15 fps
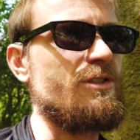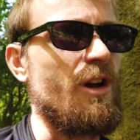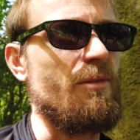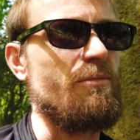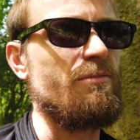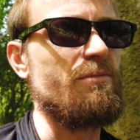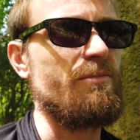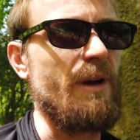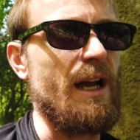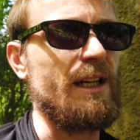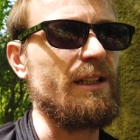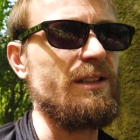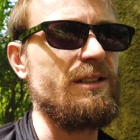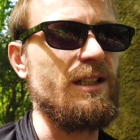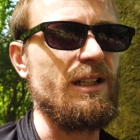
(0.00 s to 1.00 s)
type
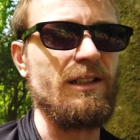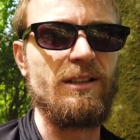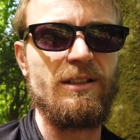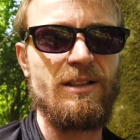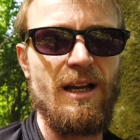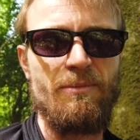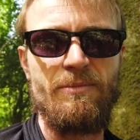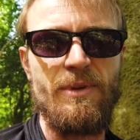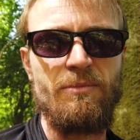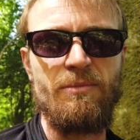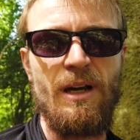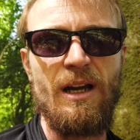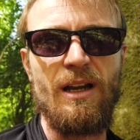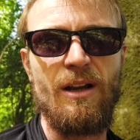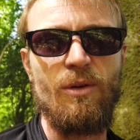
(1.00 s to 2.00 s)
bag and
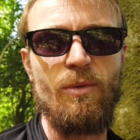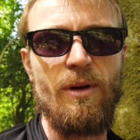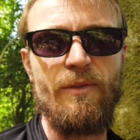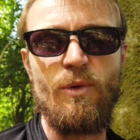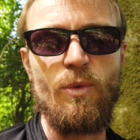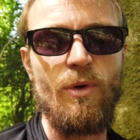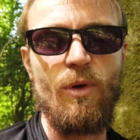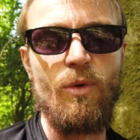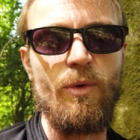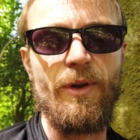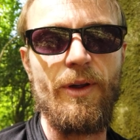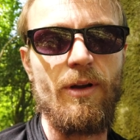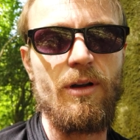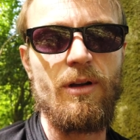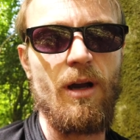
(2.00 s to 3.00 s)
camping bag or whatever you want to
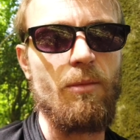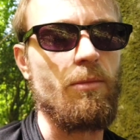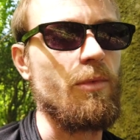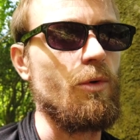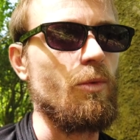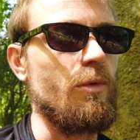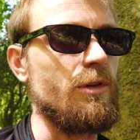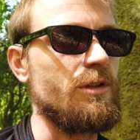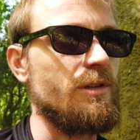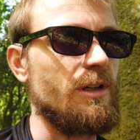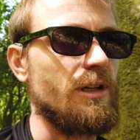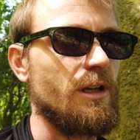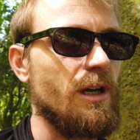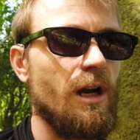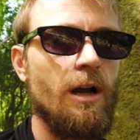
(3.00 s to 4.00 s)
call it, camp or
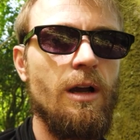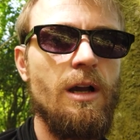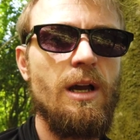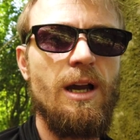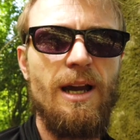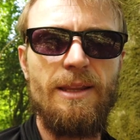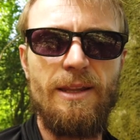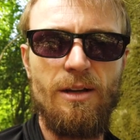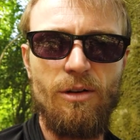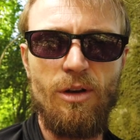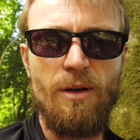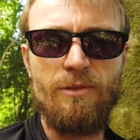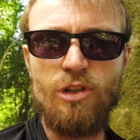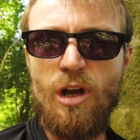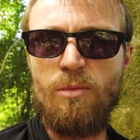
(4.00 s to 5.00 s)
something like that. And then I'm
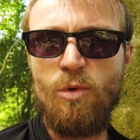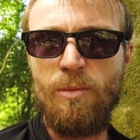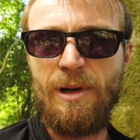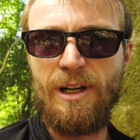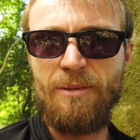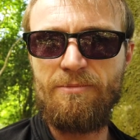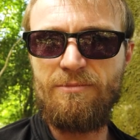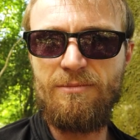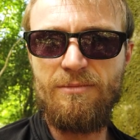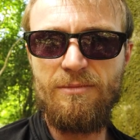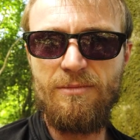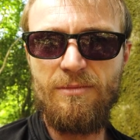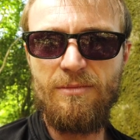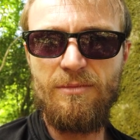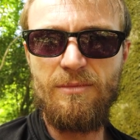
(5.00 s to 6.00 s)
going to have a Dartmoor bag.
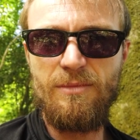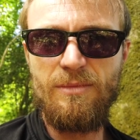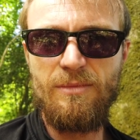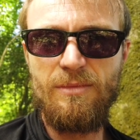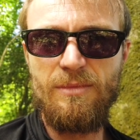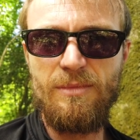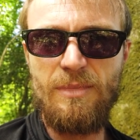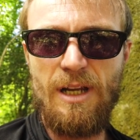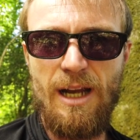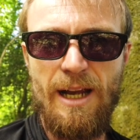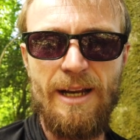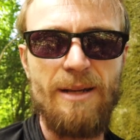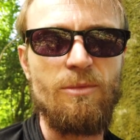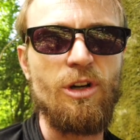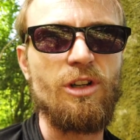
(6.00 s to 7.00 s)

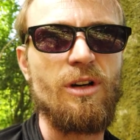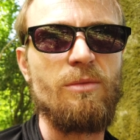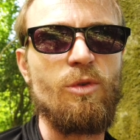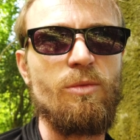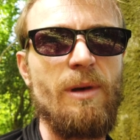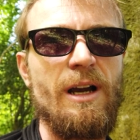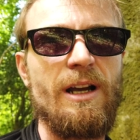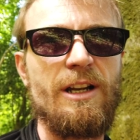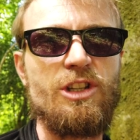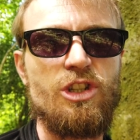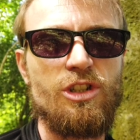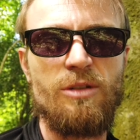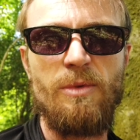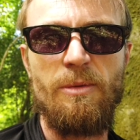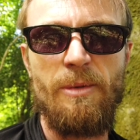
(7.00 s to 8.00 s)
And in my Dartmoor bag, it's
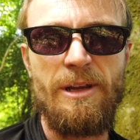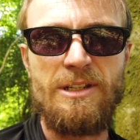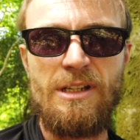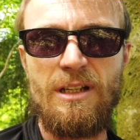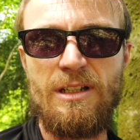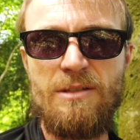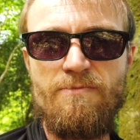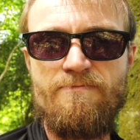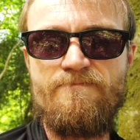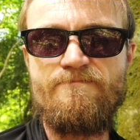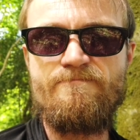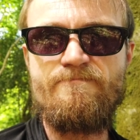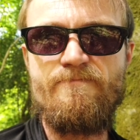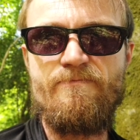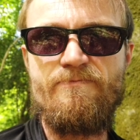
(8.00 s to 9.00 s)
just going to be the basics.
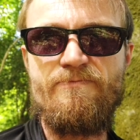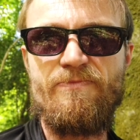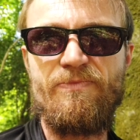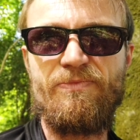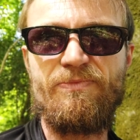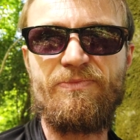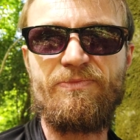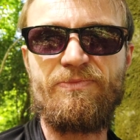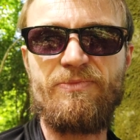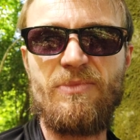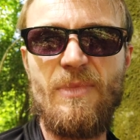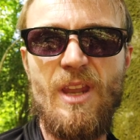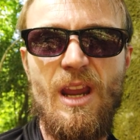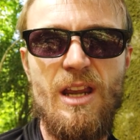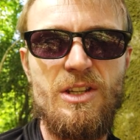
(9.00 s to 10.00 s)

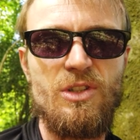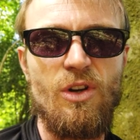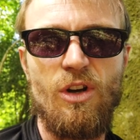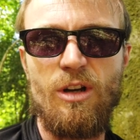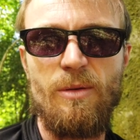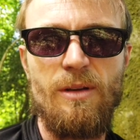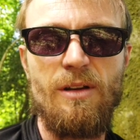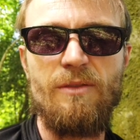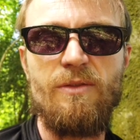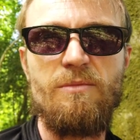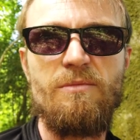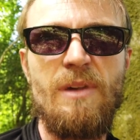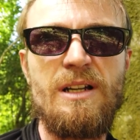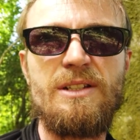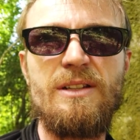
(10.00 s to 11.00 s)
It's not going to be
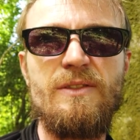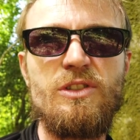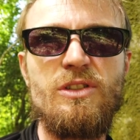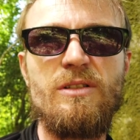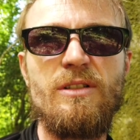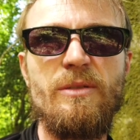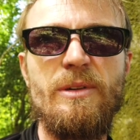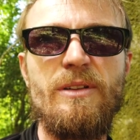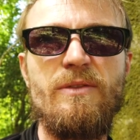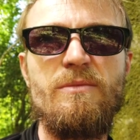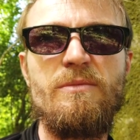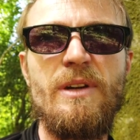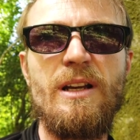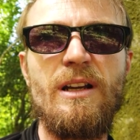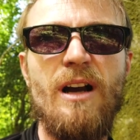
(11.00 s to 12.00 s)
nothing massive, it's not going to be
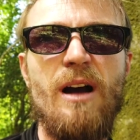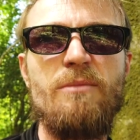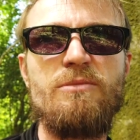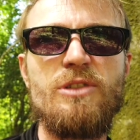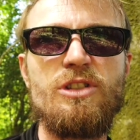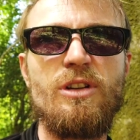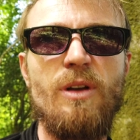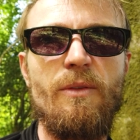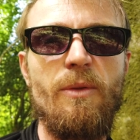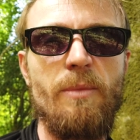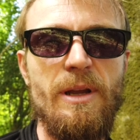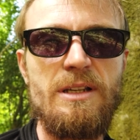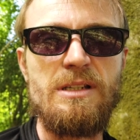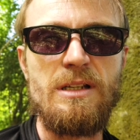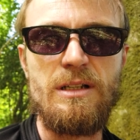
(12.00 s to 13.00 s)
nothing big, I'm just going to have
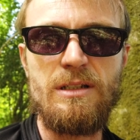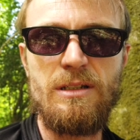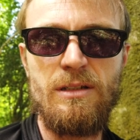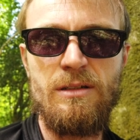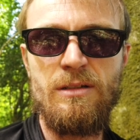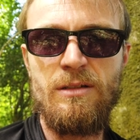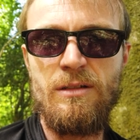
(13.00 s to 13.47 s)
the basics.